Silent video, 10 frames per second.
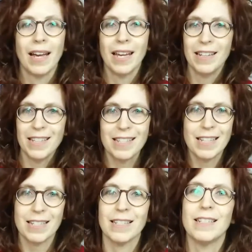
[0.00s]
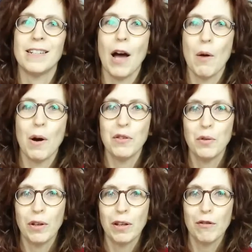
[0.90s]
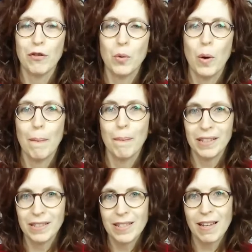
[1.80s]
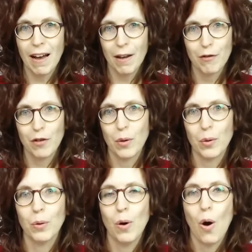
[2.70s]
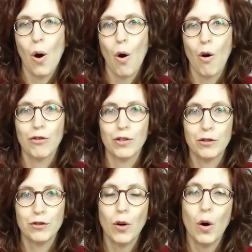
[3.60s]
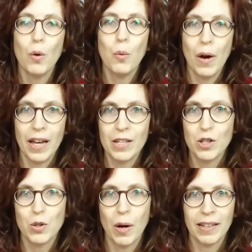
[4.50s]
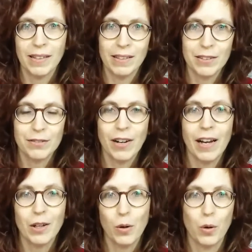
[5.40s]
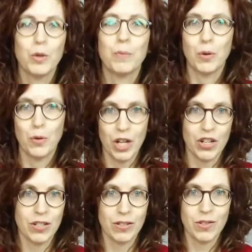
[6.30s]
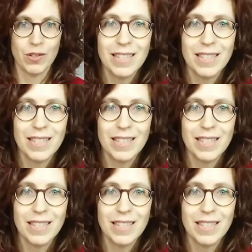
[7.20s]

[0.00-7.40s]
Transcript: In this lesson, I want to give you a bird's eye view of the 4 ways to identify chord progressions.